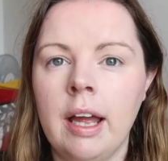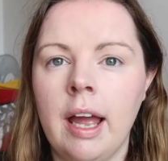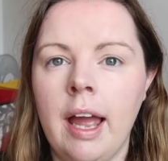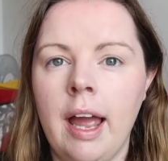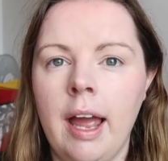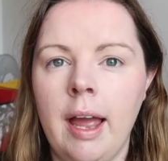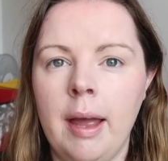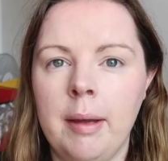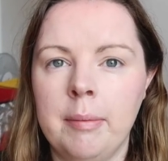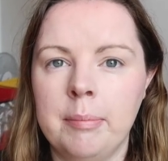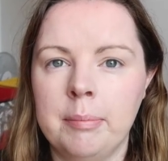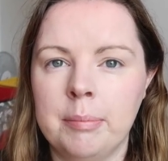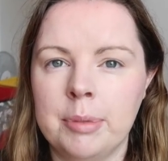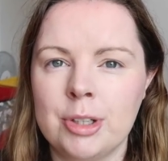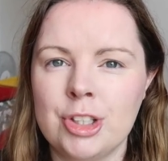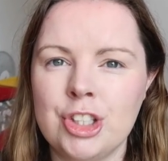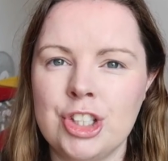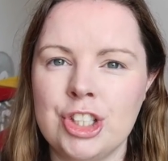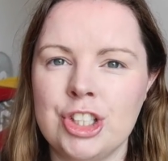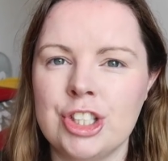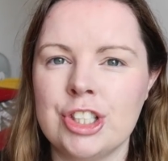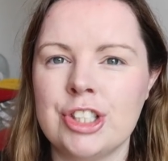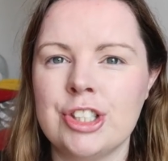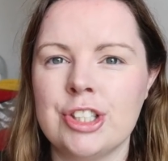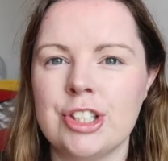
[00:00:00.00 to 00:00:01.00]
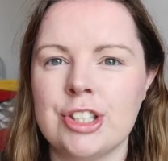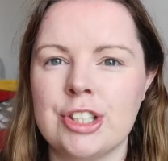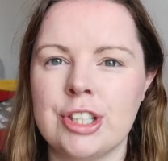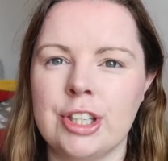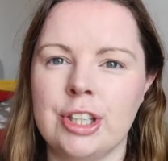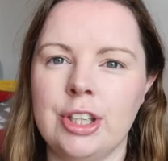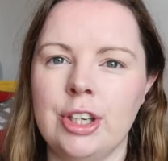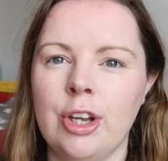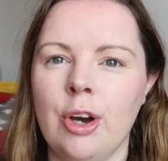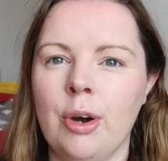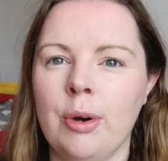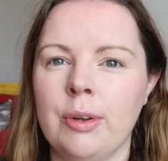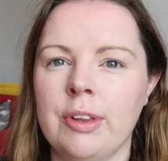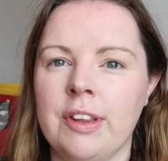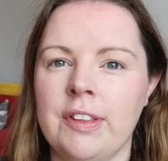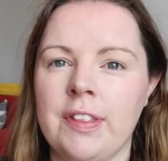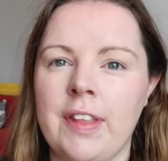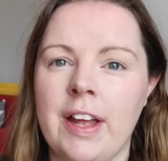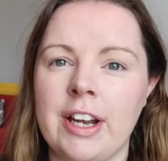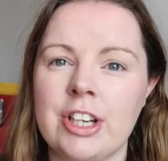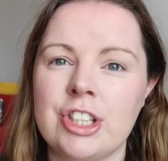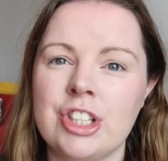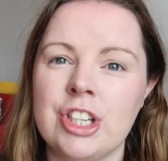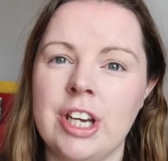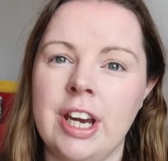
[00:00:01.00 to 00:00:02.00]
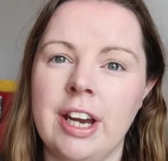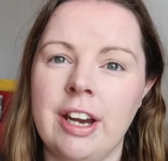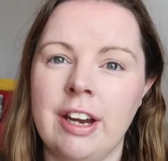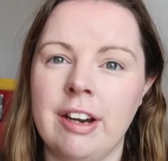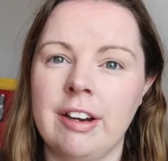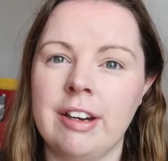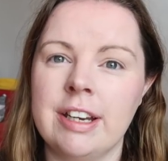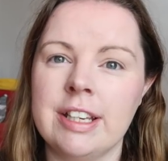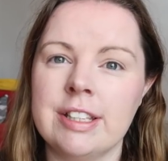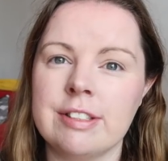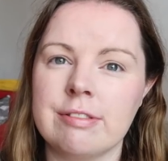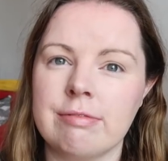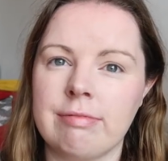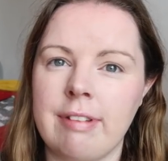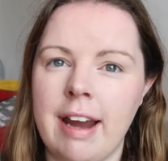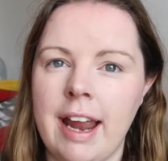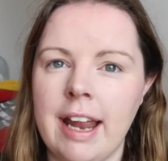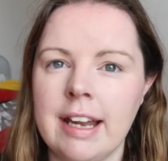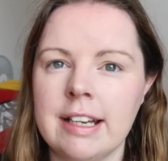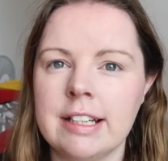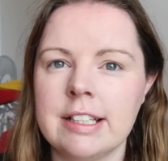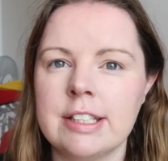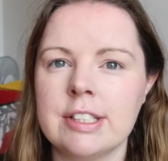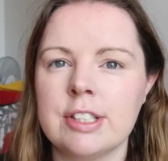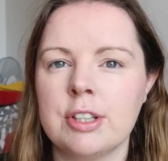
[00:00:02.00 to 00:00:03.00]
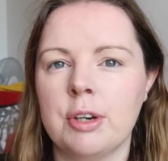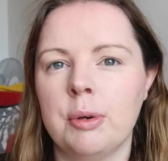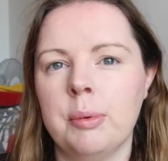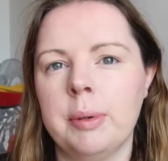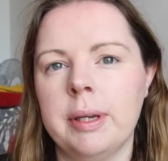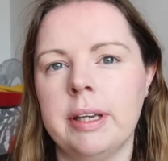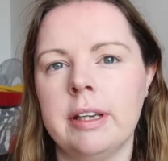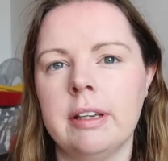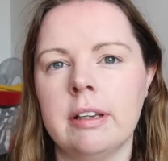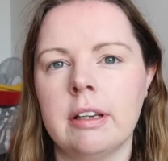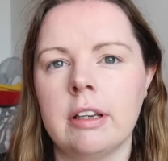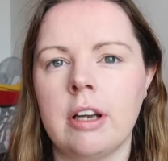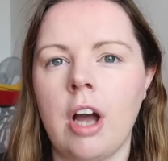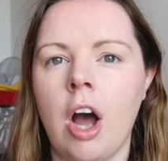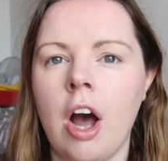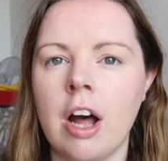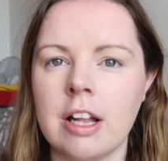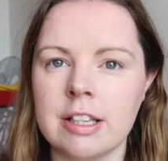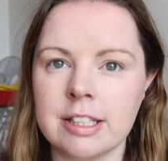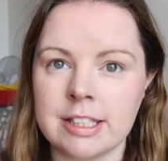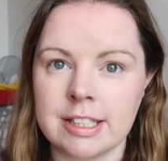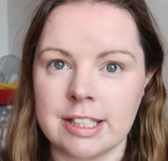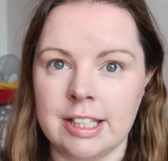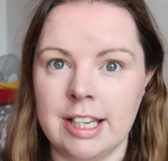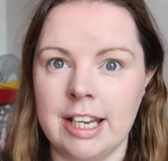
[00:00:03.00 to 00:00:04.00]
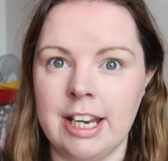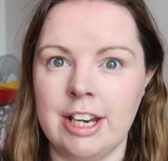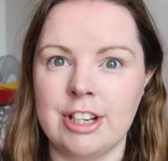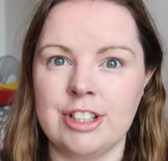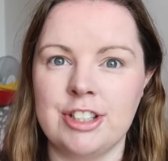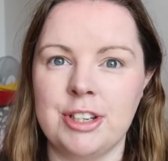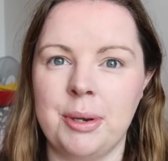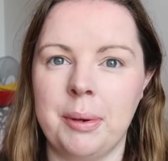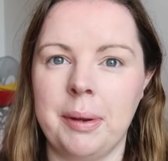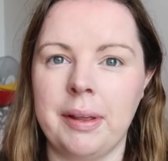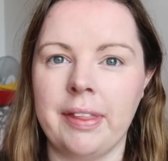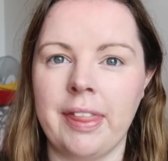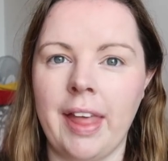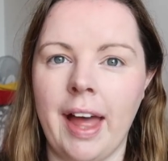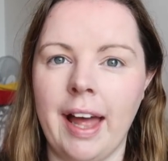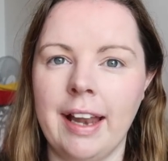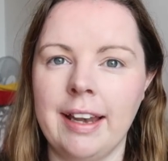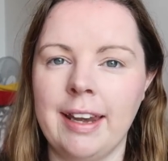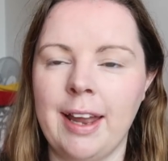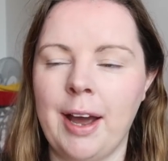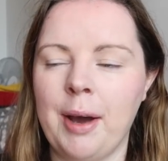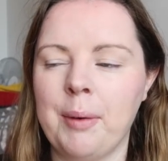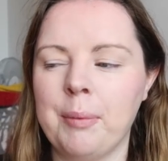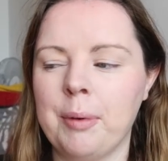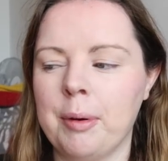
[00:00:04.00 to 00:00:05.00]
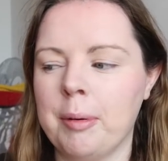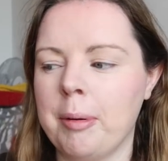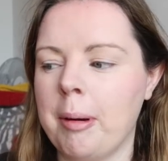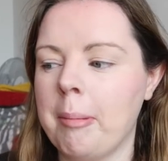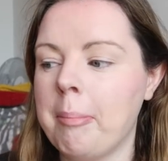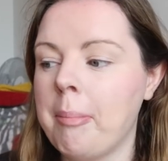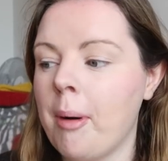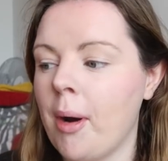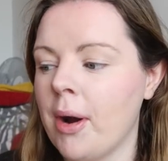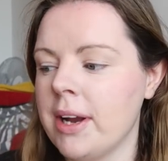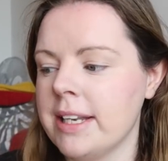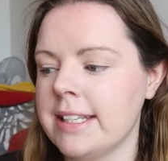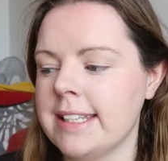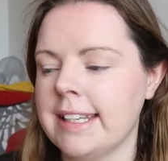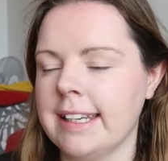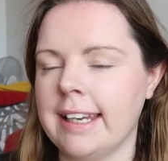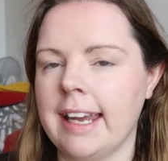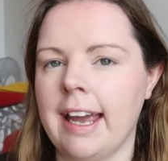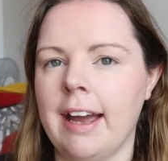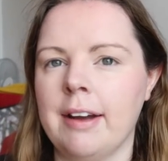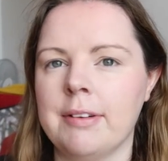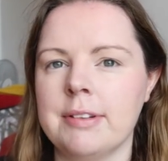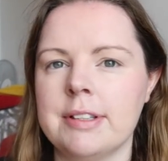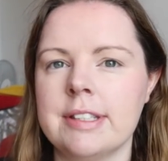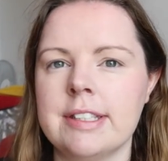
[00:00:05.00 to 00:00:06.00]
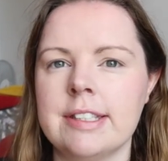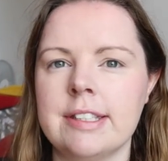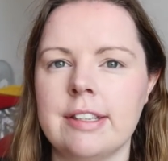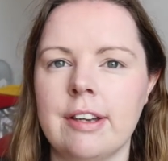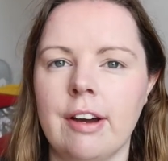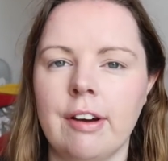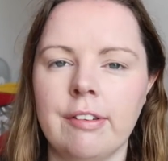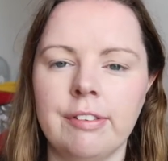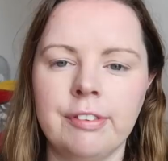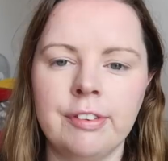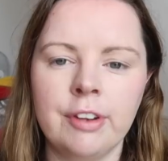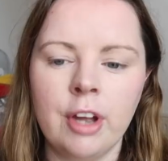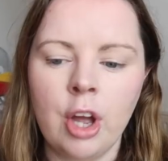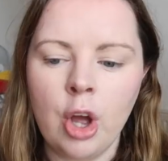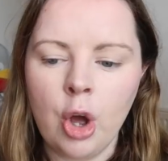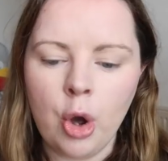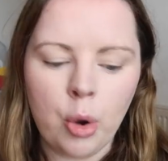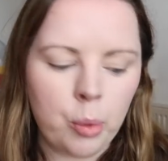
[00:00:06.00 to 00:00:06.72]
But she just doesn't know that that chair is red, so we constantly are doing that now. We're pointing out stuff.